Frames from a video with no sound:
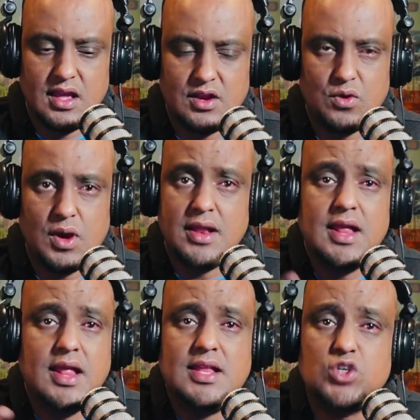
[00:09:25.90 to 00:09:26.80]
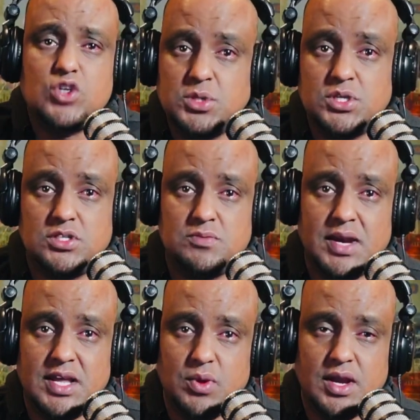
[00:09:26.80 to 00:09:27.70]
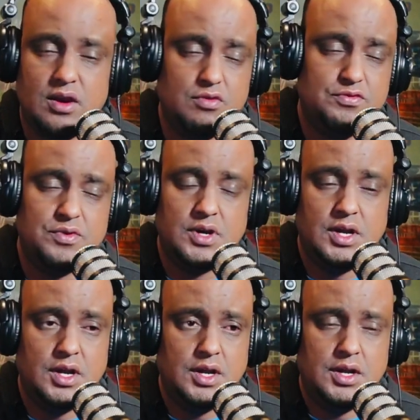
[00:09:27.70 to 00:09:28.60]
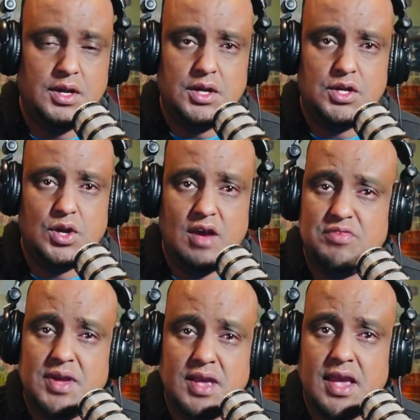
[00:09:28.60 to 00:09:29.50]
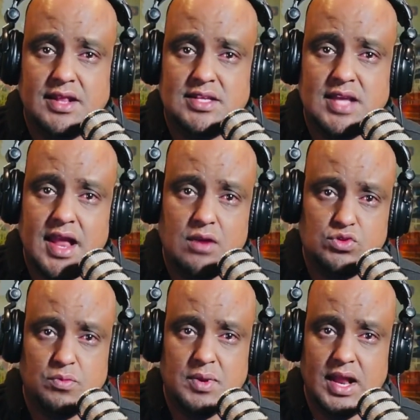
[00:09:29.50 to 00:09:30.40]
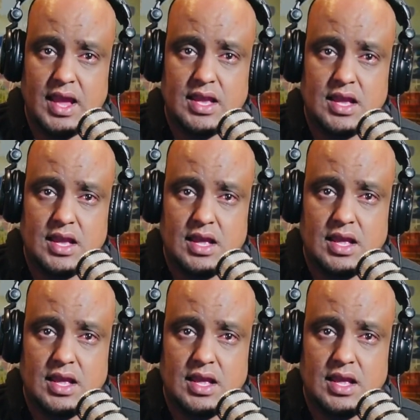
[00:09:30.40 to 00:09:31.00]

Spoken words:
and there's options, by the way, of, Africa can turn out to be like